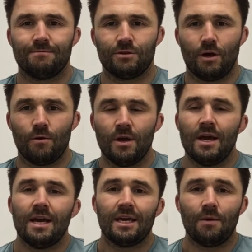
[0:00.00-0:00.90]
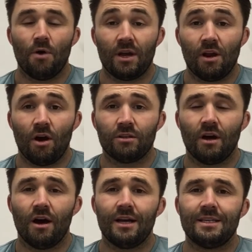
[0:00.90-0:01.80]
So keep working hard,
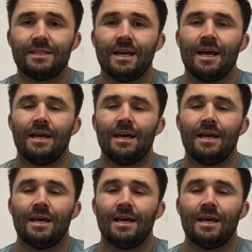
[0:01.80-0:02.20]
guys.